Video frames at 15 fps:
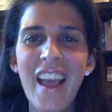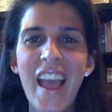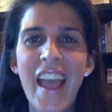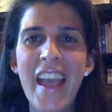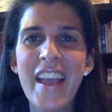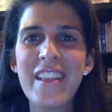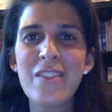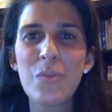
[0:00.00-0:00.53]

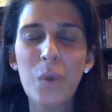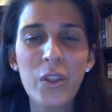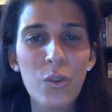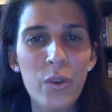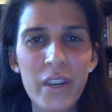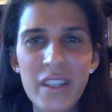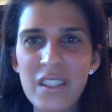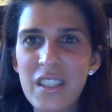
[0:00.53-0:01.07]
and what the
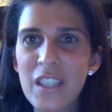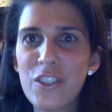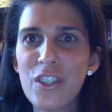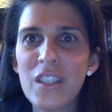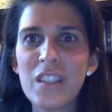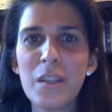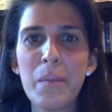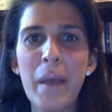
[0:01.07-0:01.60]

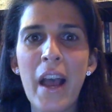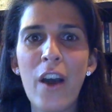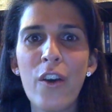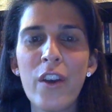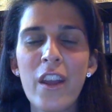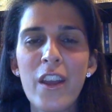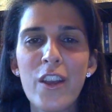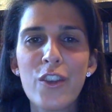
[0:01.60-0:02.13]
organization is about,
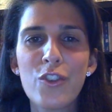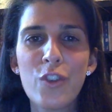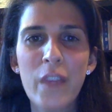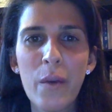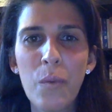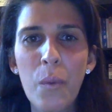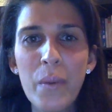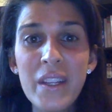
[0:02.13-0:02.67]
so
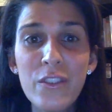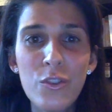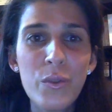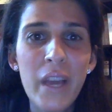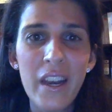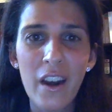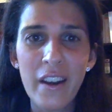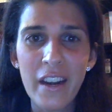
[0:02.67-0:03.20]
that when we do
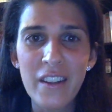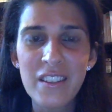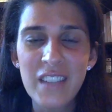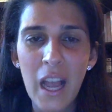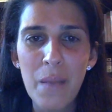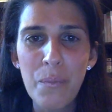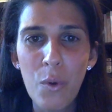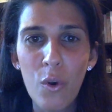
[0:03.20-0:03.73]
get on our
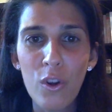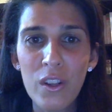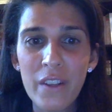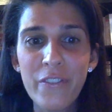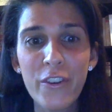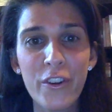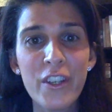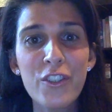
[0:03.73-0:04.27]
Skype call,
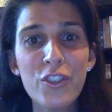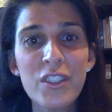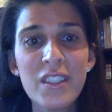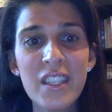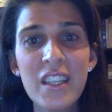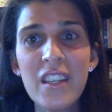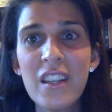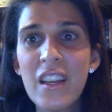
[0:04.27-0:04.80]
if you're
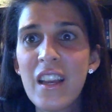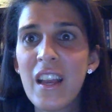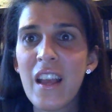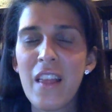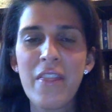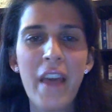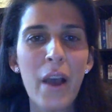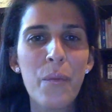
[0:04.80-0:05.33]
interested,
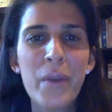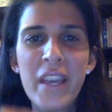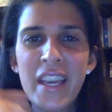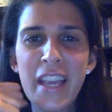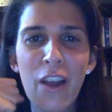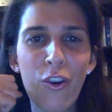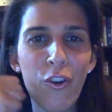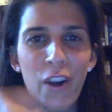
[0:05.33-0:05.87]
that we can
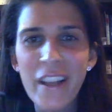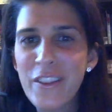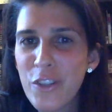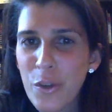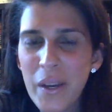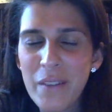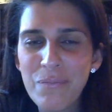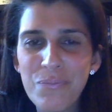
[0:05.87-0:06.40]
get right
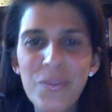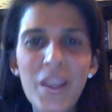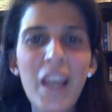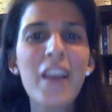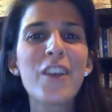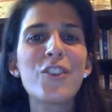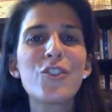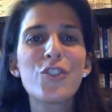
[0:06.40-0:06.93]
to it.
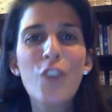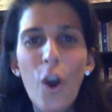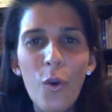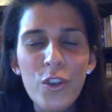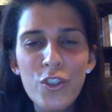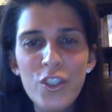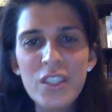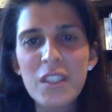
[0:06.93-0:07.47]

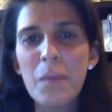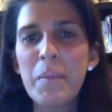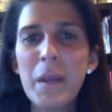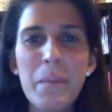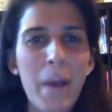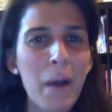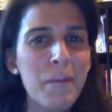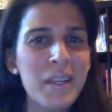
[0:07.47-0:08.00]
So just a bit
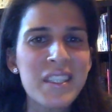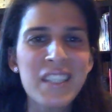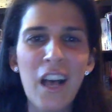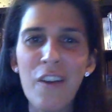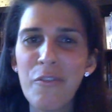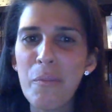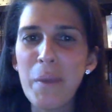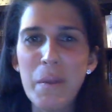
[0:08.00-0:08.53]
about
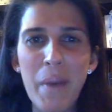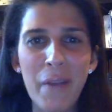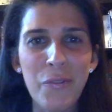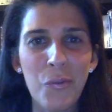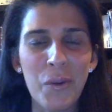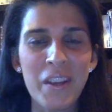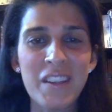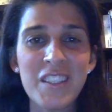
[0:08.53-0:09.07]
myself, a bit about
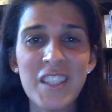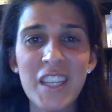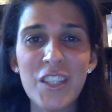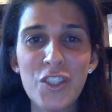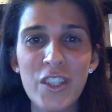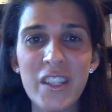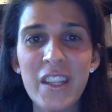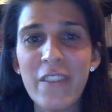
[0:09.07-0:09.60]
the
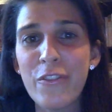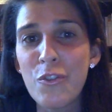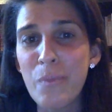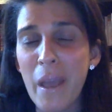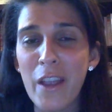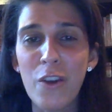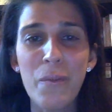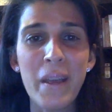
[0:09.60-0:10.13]
organization, if you
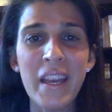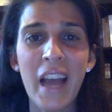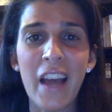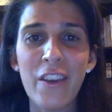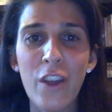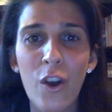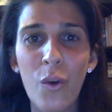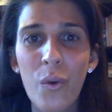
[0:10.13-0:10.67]
may or may
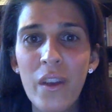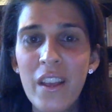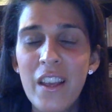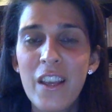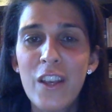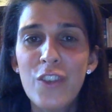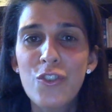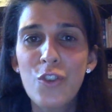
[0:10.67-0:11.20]
not know.
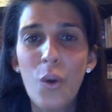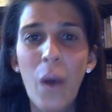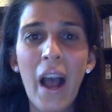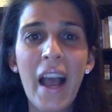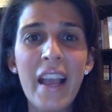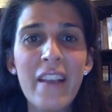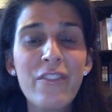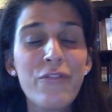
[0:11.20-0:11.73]
So
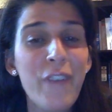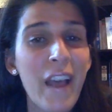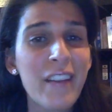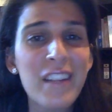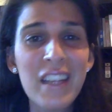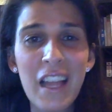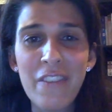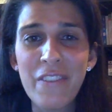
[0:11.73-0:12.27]
I
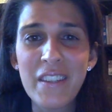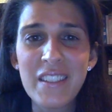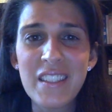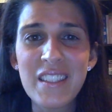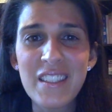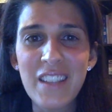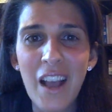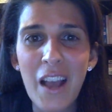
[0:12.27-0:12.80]
founded Life Fast
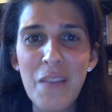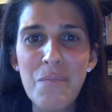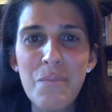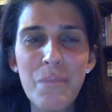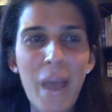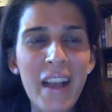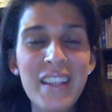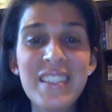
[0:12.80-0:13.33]
Inside
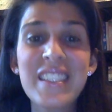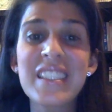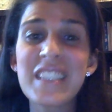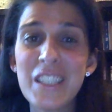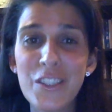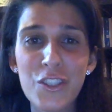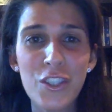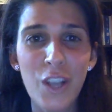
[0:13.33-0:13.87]
back
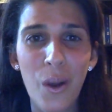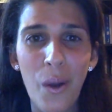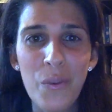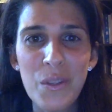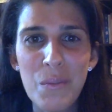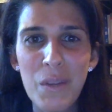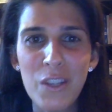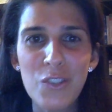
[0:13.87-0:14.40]
6 years ago. I
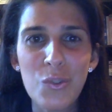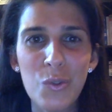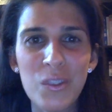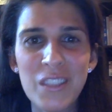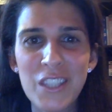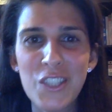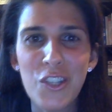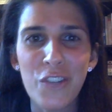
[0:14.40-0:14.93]
was a middle school
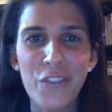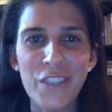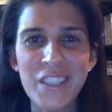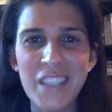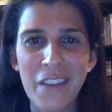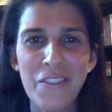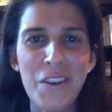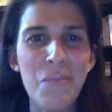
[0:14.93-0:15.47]
teacher for
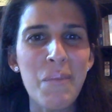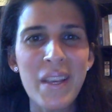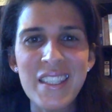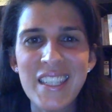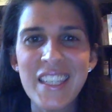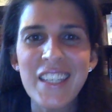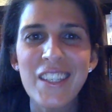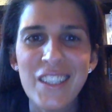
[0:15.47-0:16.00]
7
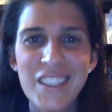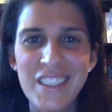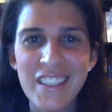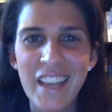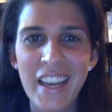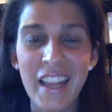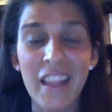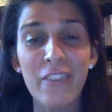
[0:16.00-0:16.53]
amazing years,
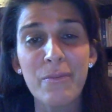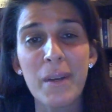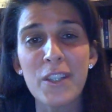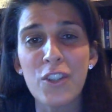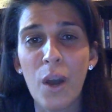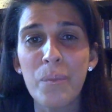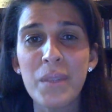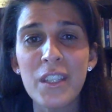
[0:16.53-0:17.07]
and I left my
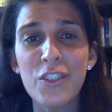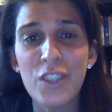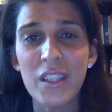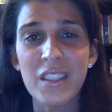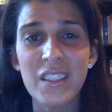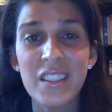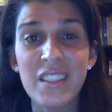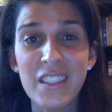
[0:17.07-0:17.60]
job
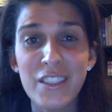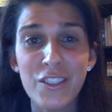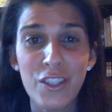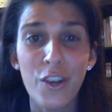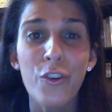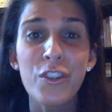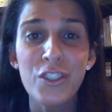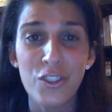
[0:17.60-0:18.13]
teaching 6 years
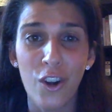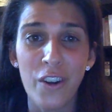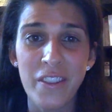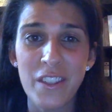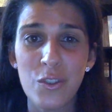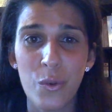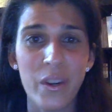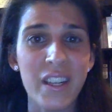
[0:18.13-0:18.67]
ago to start
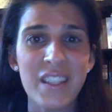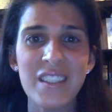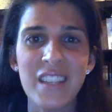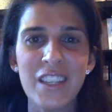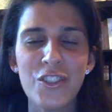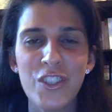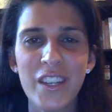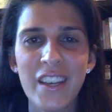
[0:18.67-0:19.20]
this
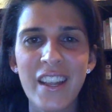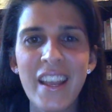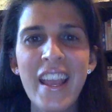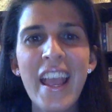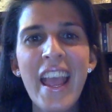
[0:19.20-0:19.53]
organization.